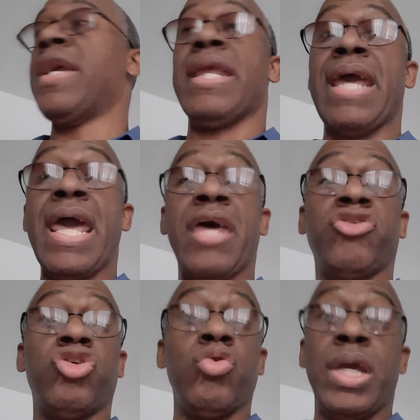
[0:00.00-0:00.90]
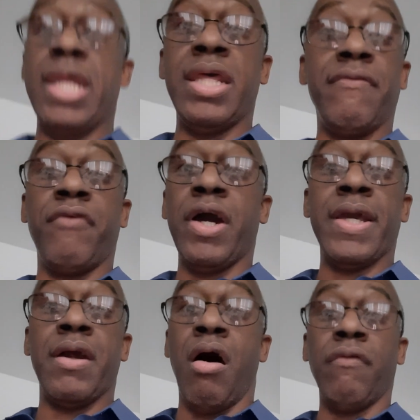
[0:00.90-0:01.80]
can ask you any
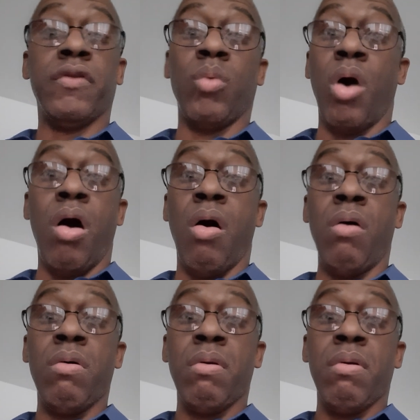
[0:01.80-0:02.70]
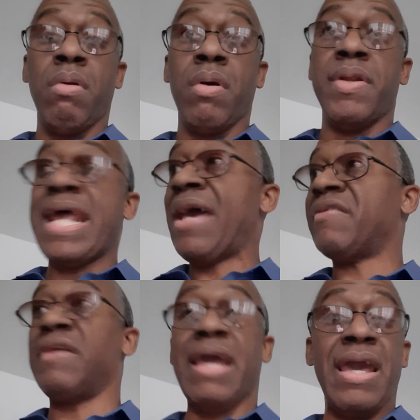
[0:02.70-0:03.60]
fucking off the wall,
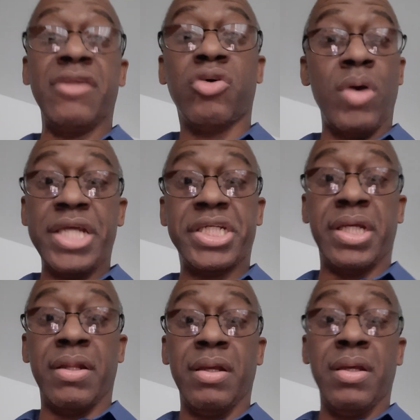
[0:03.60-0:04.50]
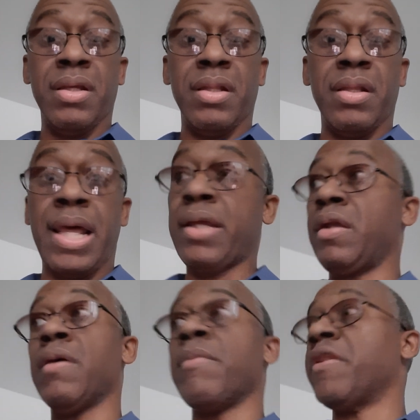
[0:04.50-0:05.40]
nasty ass question. Like,
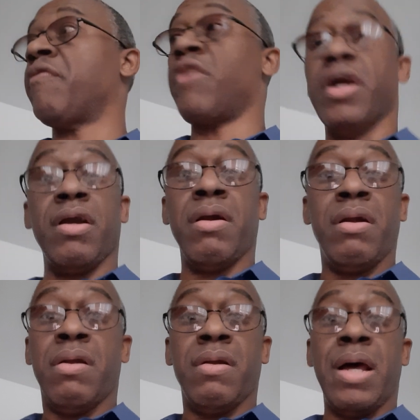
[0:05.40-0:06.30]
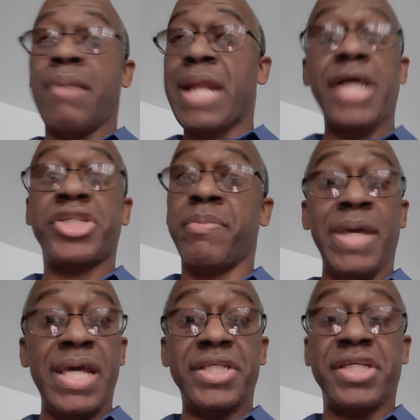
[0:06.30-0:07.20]
look, motherfucker, I'm not your
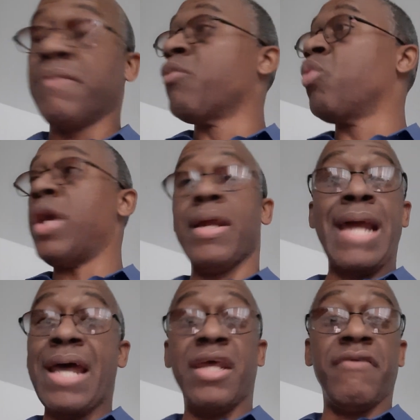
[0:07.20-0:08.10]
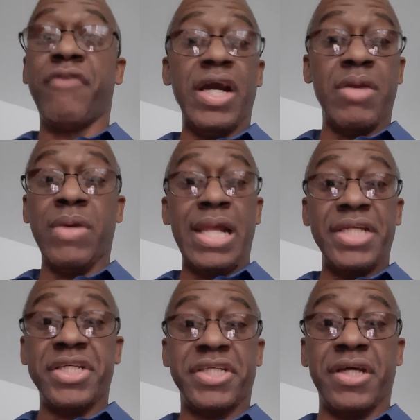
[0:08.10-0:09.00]
bitch. We are not in a fucking
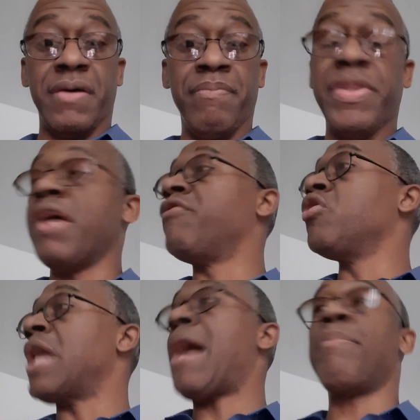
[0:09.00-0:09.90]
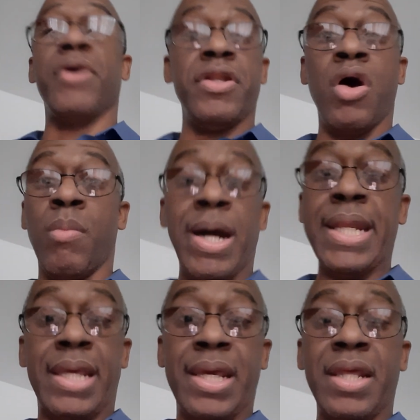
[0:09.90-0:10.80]
relationship. If you're not putting no
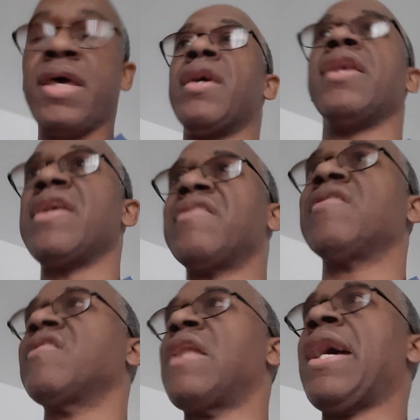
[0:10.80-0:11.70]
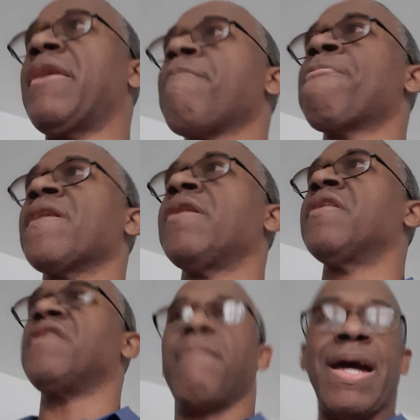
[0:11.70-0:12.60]
money in, and that's just like
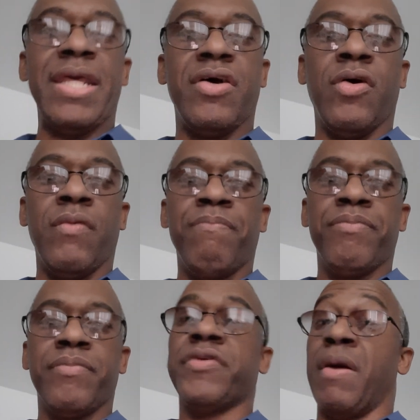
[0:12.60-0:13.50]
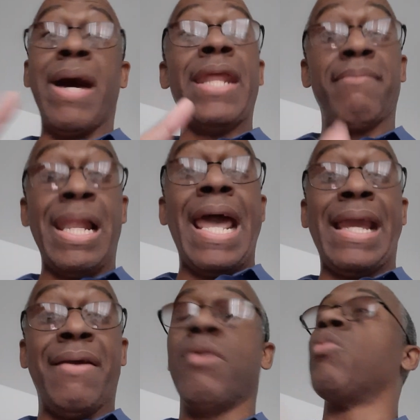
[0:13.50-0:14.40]
somebody will, somebody
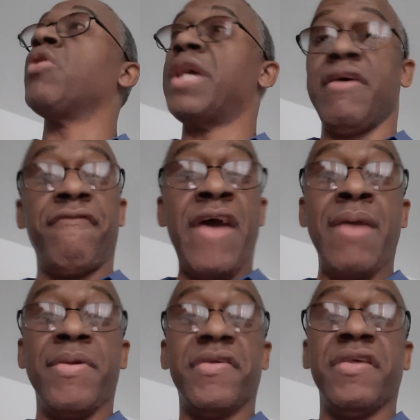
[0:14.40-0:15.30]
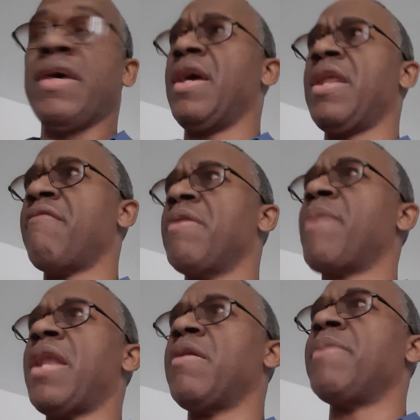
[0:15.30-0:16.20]
black will get famous and
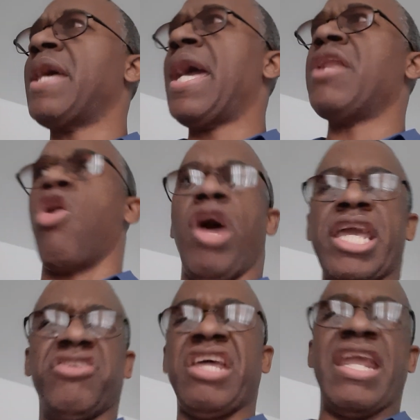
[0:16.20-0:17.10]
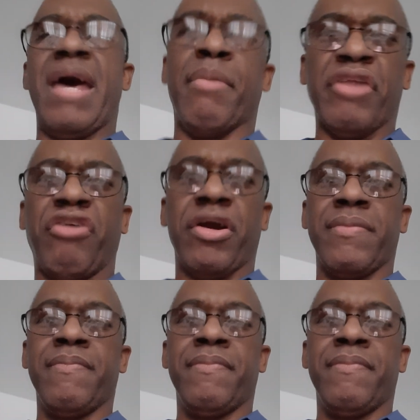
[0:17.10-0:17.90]
everybody will be hating, oh, I can't stand that motherfucker.